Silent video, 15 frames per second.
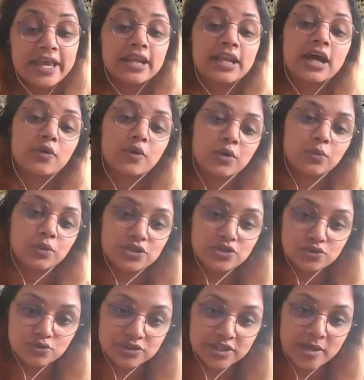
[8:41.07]
and how can we
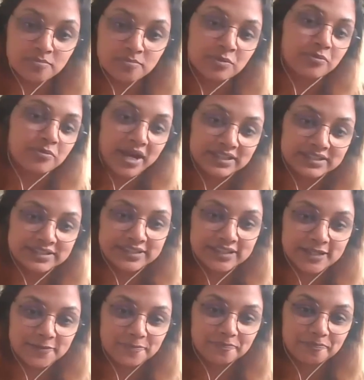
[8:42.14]
do them
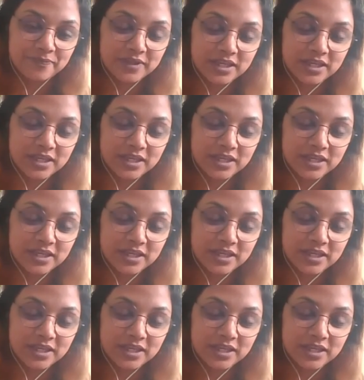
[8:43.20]
practically.